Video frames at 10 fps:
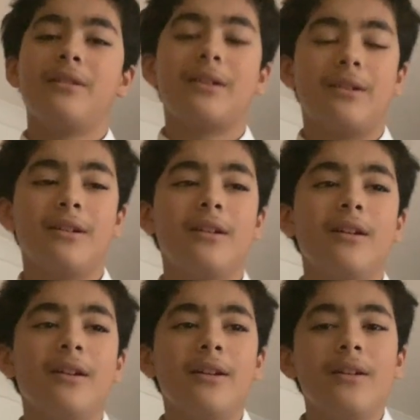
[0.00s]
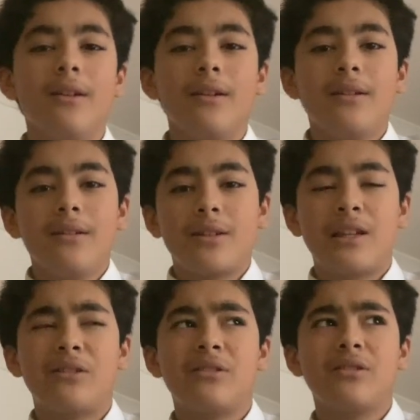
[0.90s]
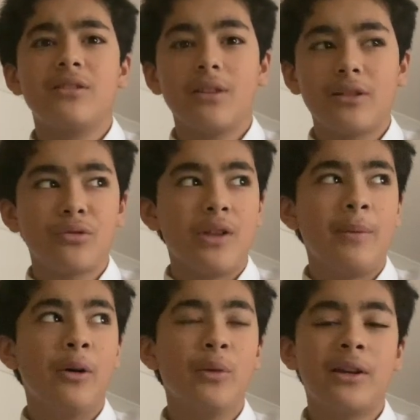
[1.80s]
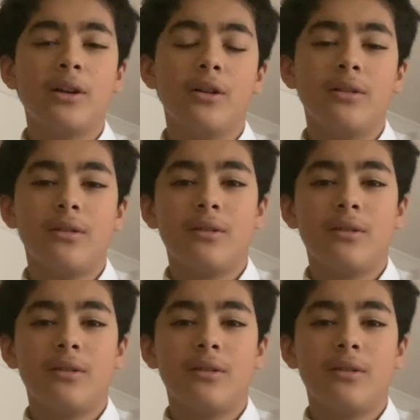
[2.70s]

Yeah. Because I saw that about a week ago.